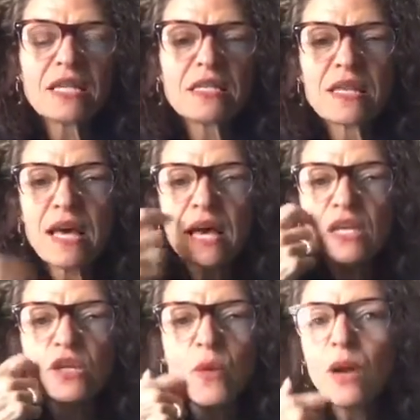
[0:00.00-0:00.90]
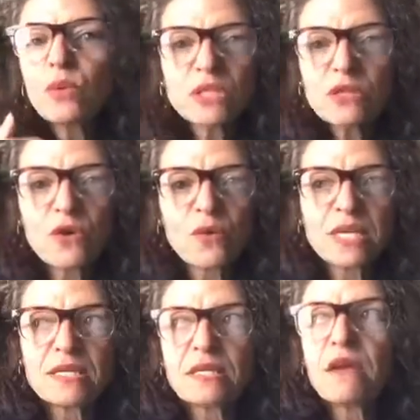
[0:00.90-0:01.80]
is that, you know, I wasn't
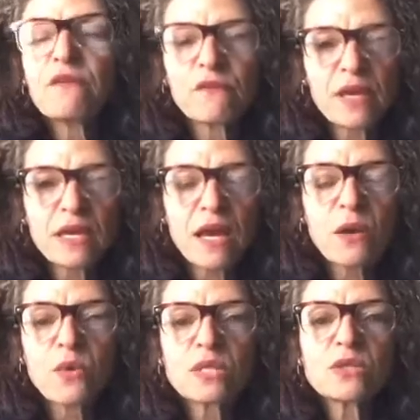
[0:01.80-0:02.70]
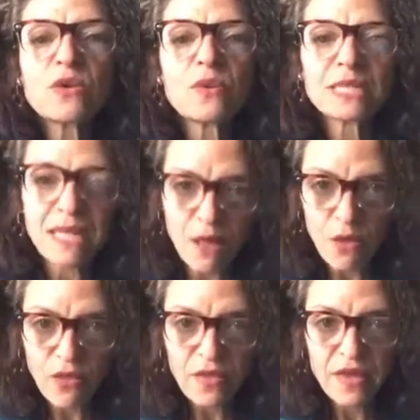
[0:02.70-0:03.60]
always fit. I wasn't always
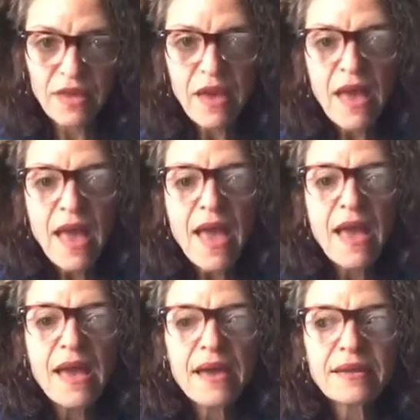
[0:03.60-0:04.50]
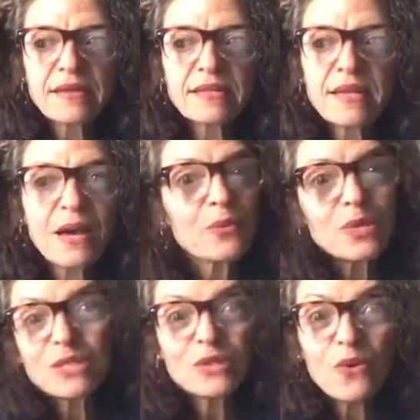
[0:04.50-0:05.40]
healthy and I
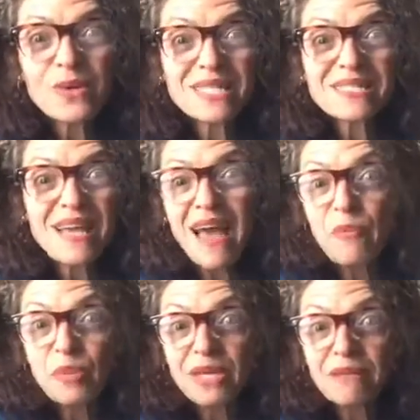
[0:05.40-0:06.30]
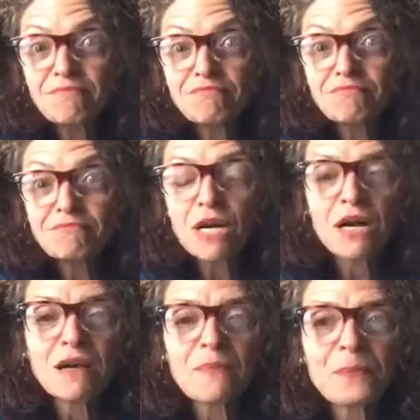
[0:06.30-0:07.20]
wasn't always happy.
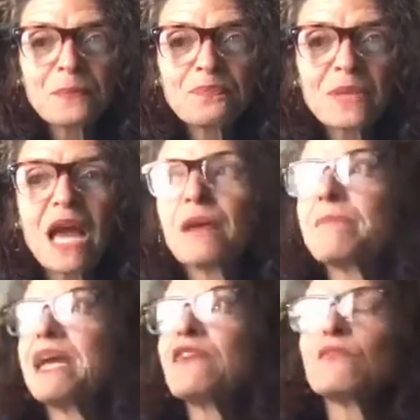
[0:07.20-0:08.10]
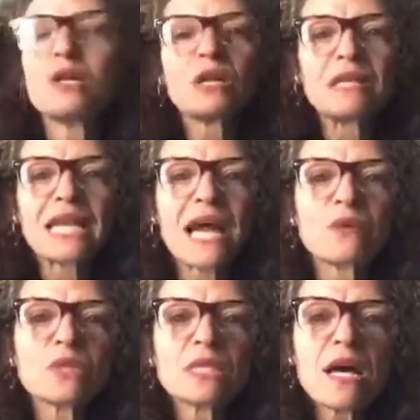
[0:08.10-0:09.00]
I may have been on the
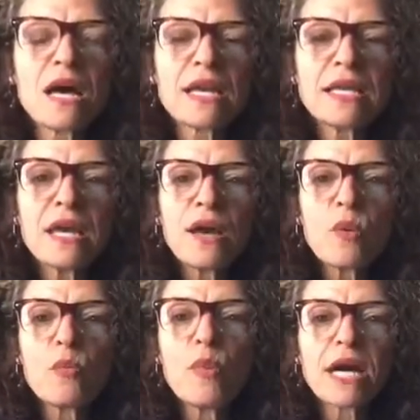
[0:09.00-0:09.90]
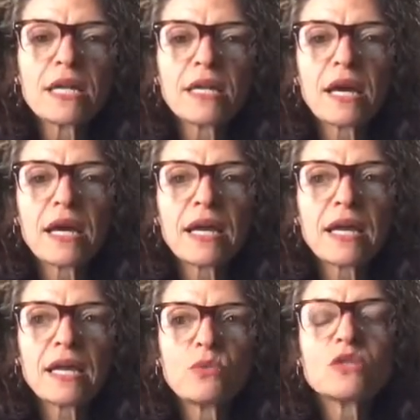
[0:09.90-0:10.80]
outside, but
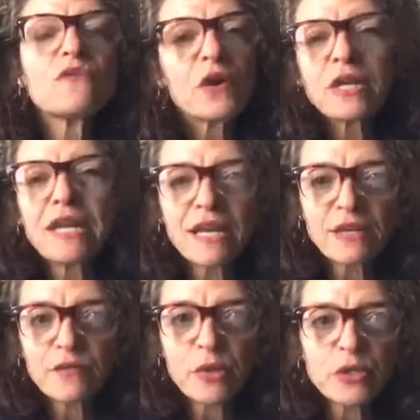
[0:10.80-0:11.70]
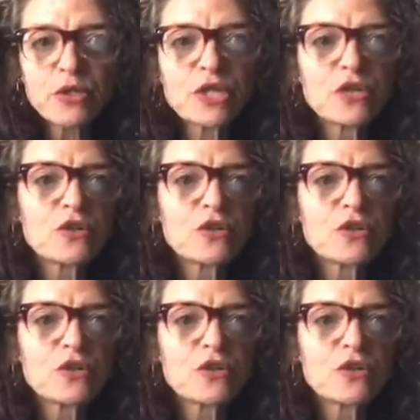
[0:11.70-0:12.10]
I was a very negative person